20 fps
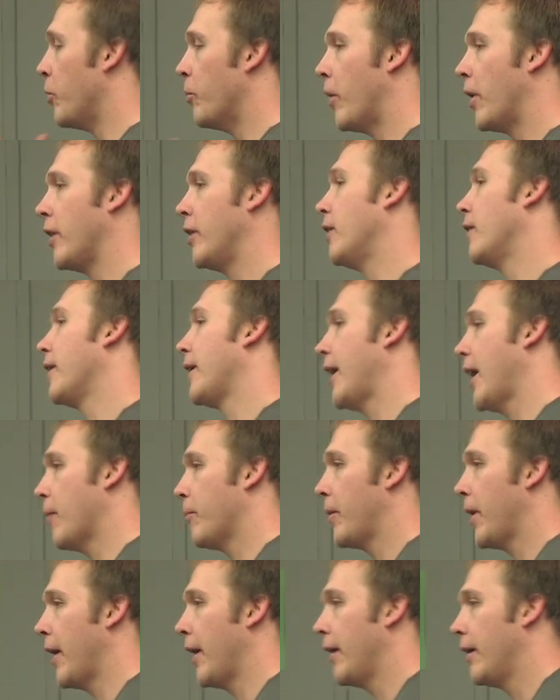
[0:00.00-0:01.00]
money to the
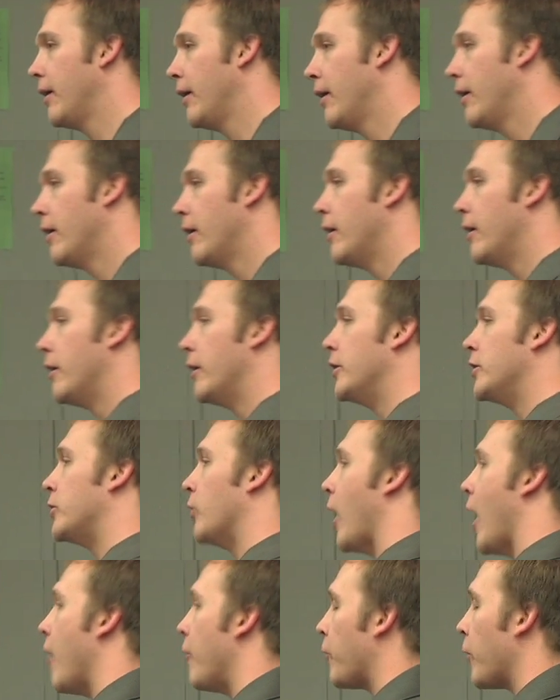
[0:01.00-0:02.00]
campaign. So
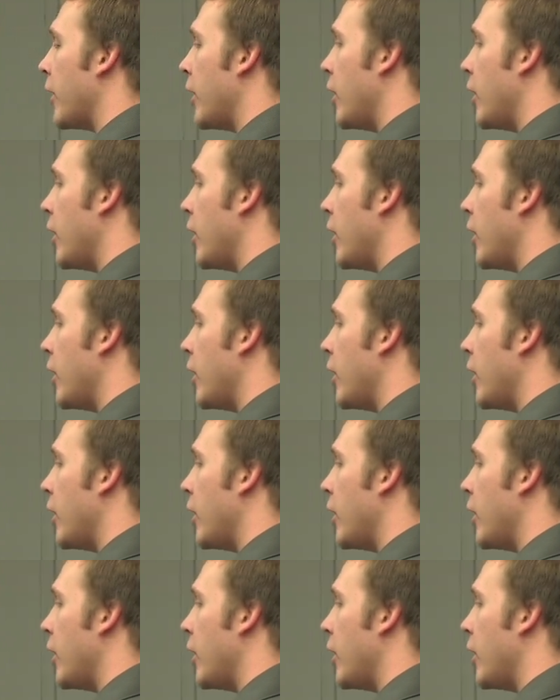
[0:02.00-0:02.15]
every